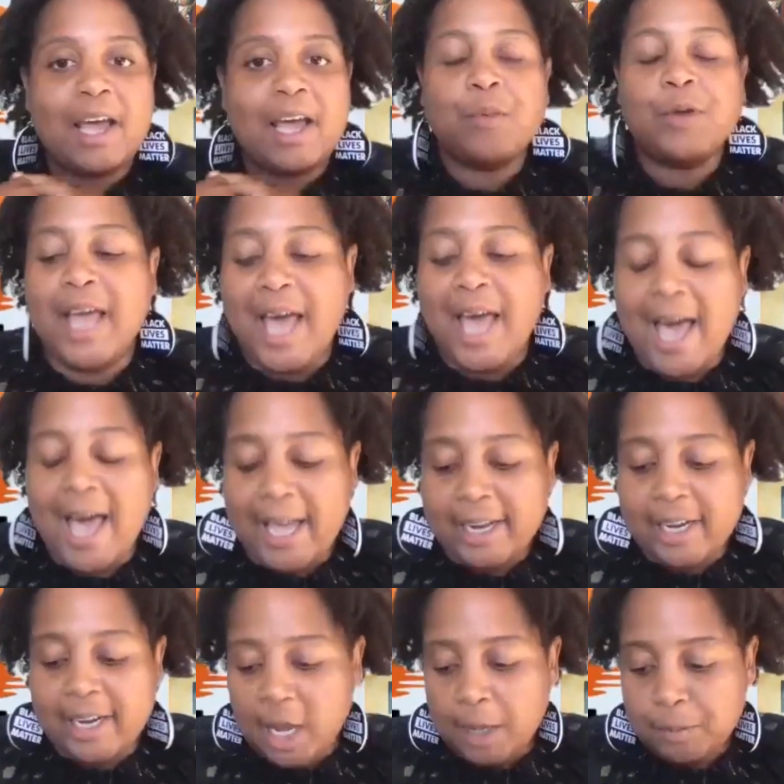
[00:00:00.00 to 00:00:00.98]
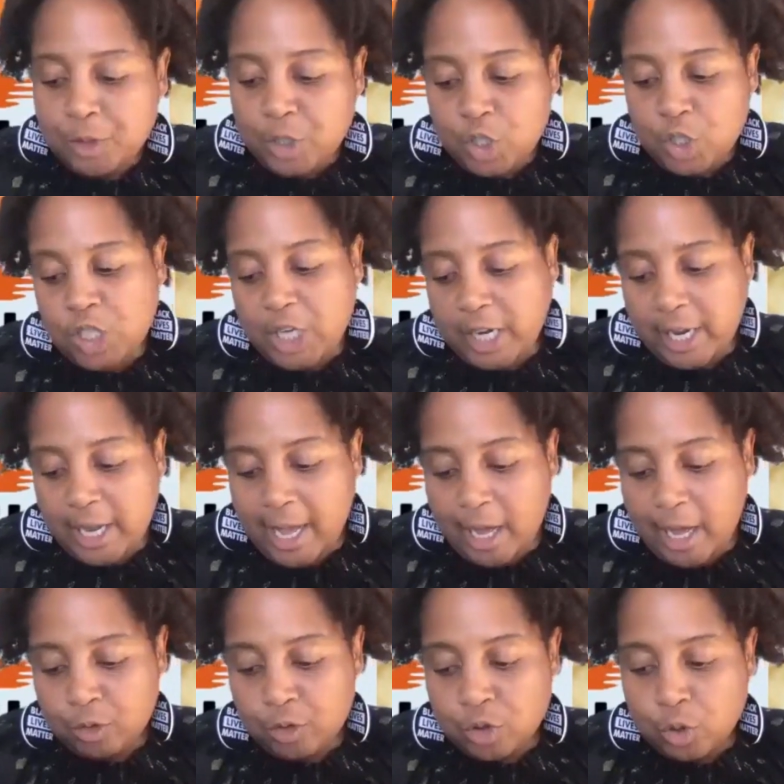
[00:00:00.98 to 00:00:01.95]
I would add to check
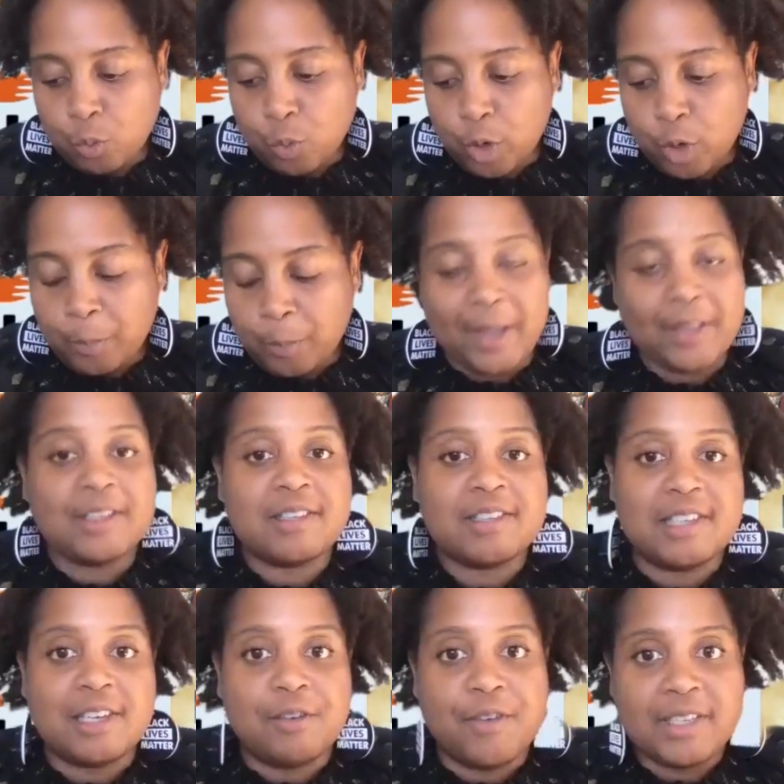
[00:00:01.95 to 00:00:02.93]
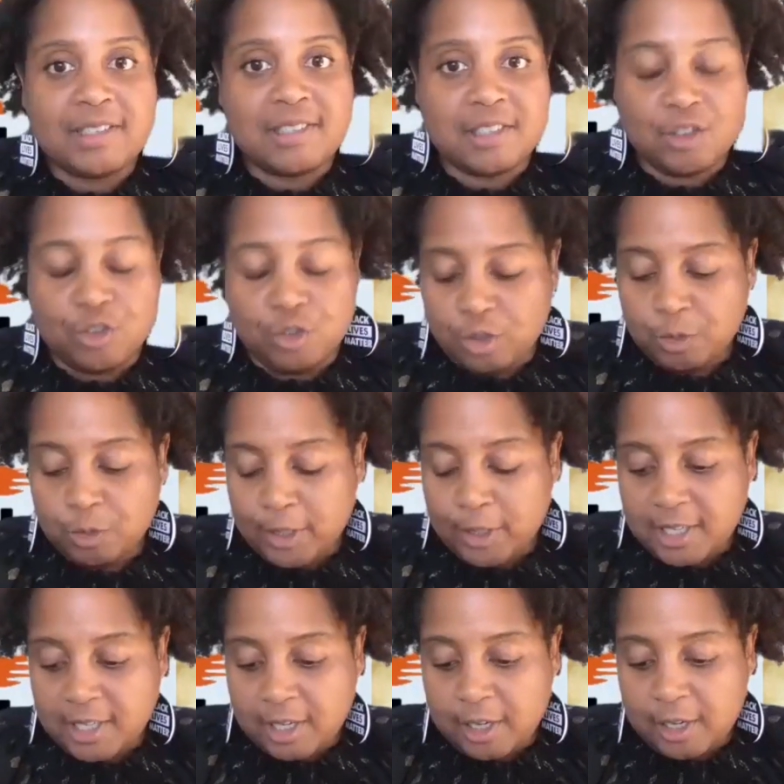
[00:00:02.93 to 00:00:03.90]
out the work by the Sylvain sisters,
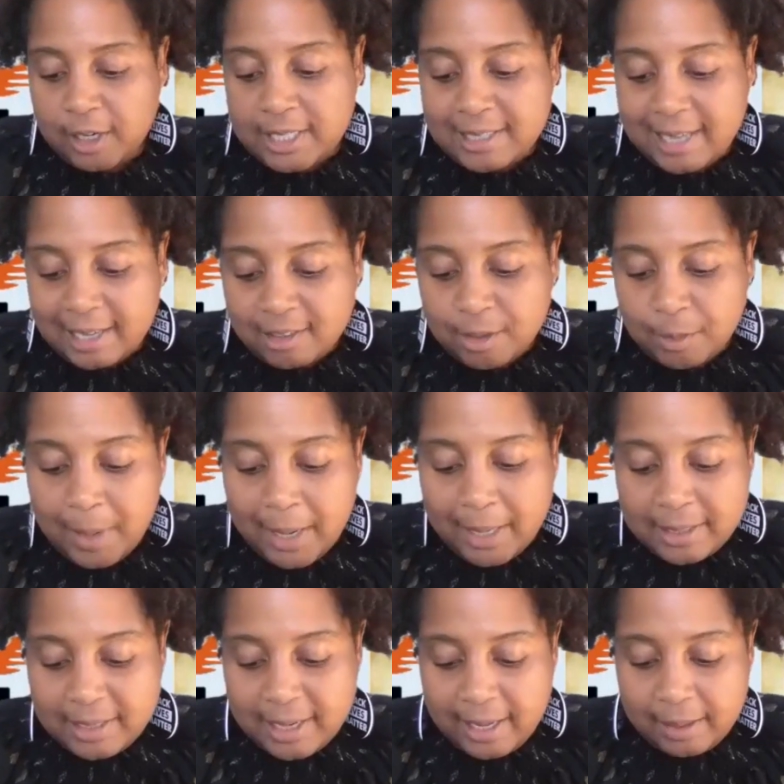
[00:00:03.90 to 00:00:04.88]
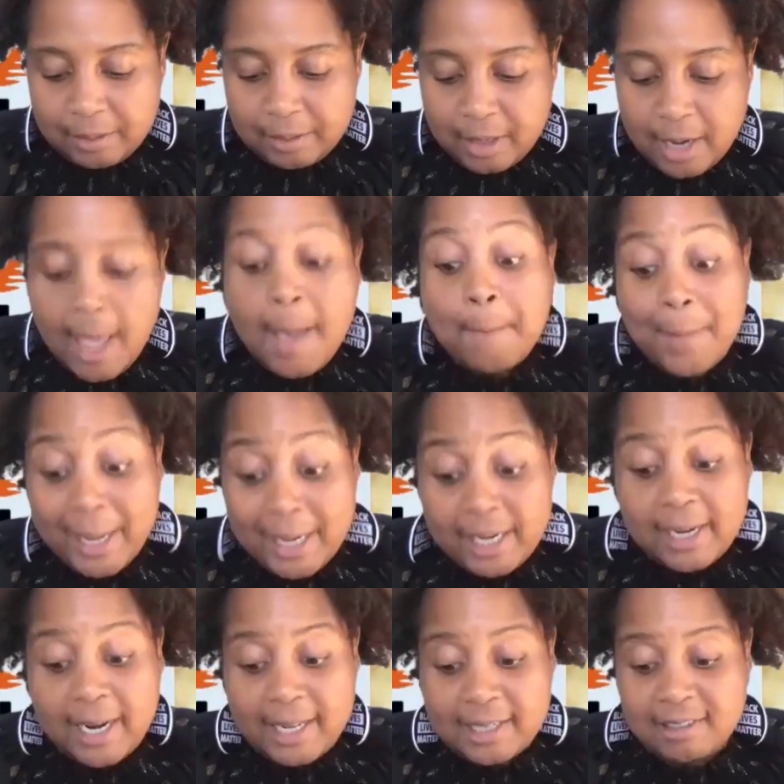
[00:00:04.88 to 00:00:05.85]
particularly Dr.
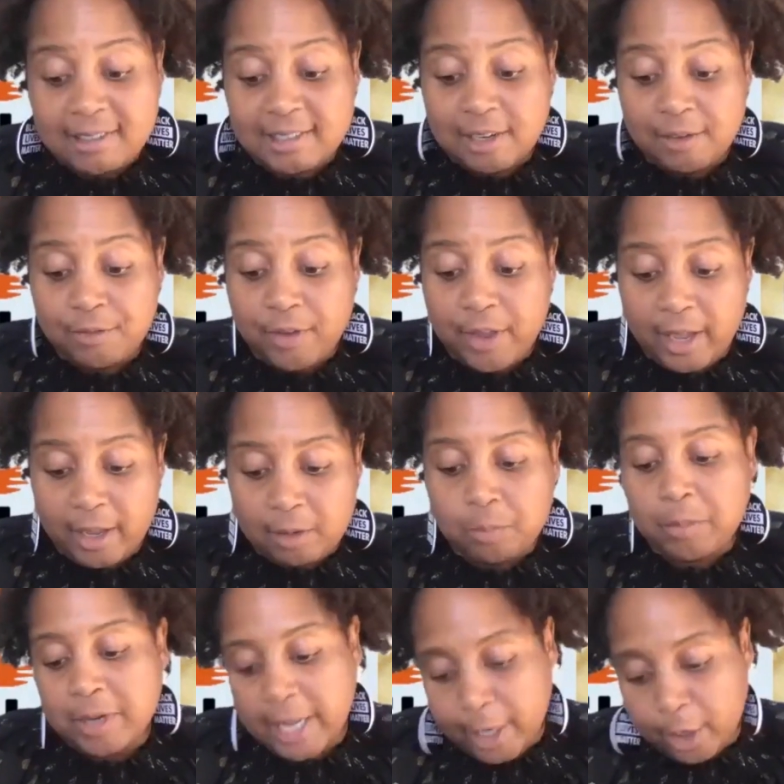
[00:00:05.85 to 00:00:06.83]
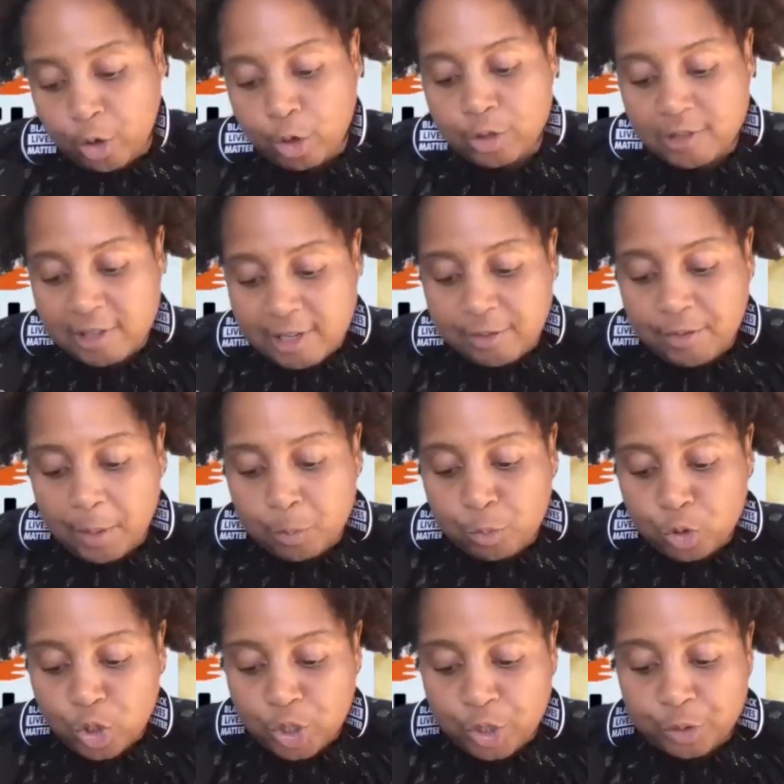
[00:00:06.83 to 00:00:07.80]
Madeleine Sylvain, later Sylvain
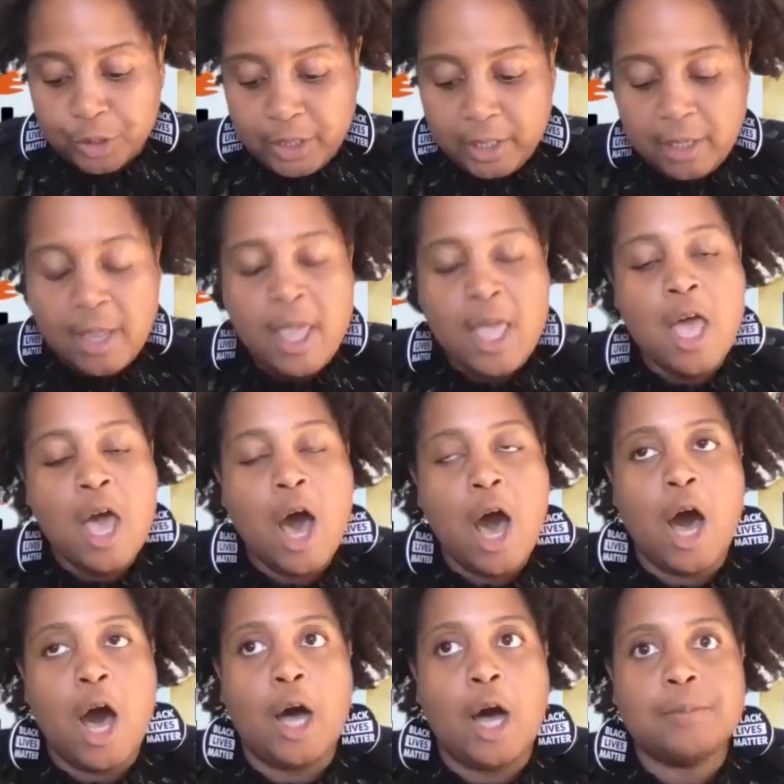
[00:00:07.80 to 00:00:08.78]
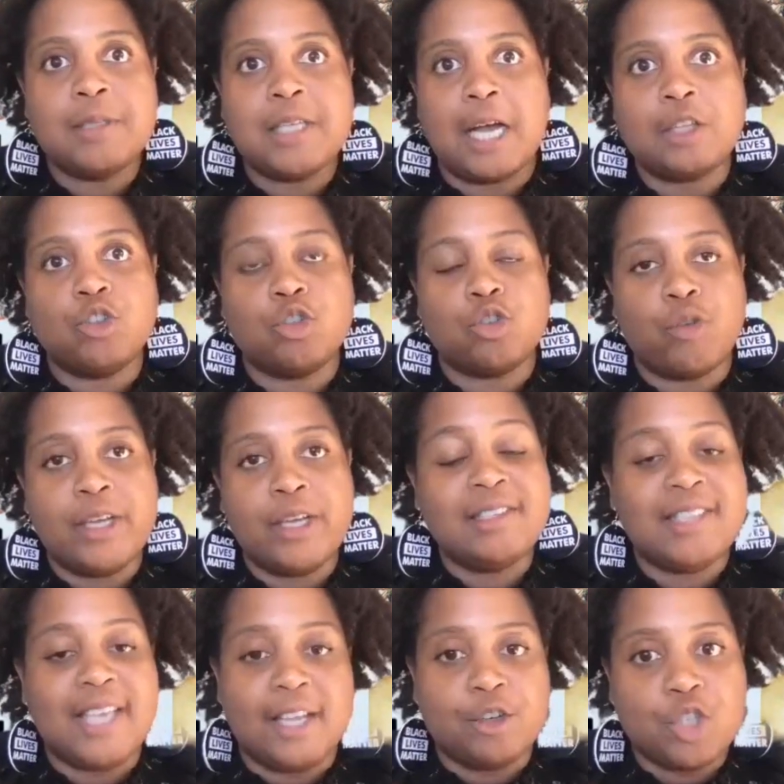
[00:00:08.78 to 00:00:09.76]
Boucherie. Dr.
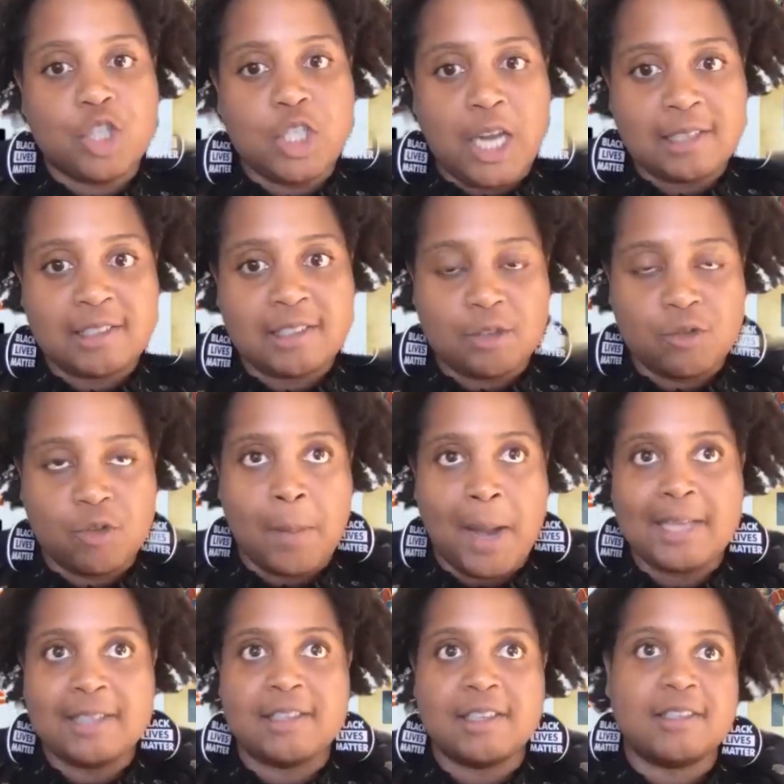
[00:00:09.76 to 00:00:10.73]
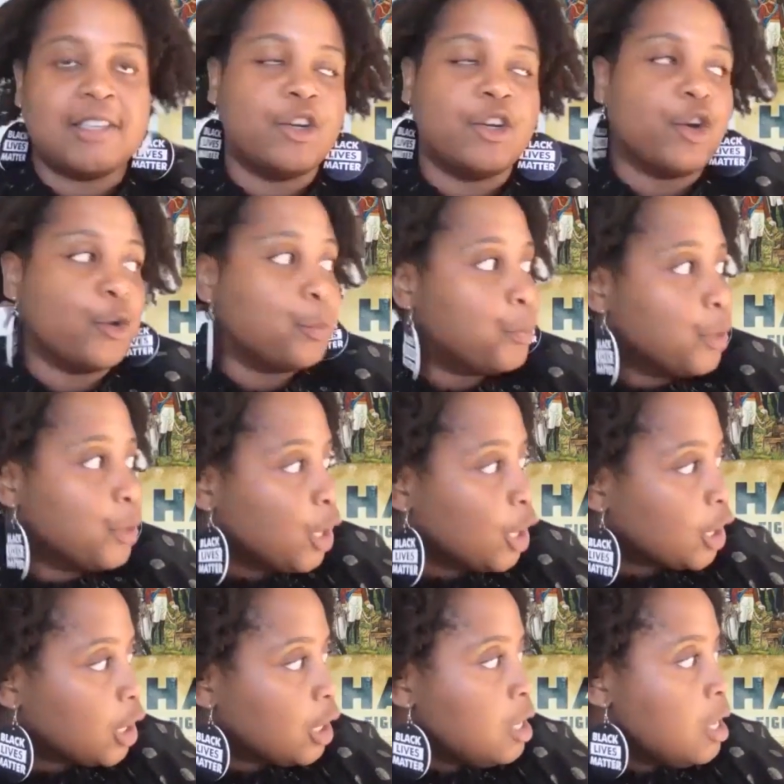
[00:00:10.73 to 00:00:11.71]
Grace Sanders Johnson reminds us in her
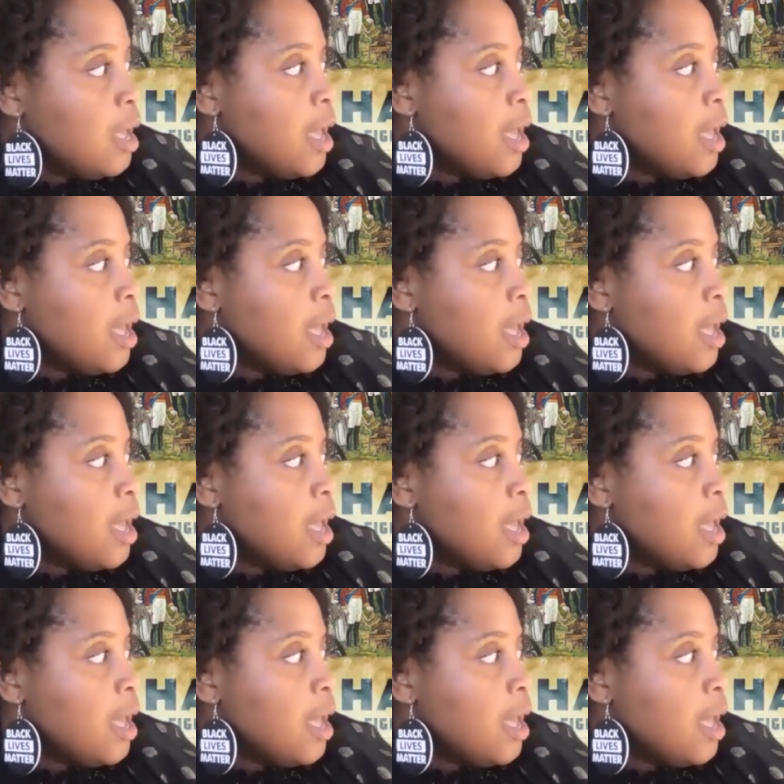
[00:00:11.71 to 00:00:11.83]
book,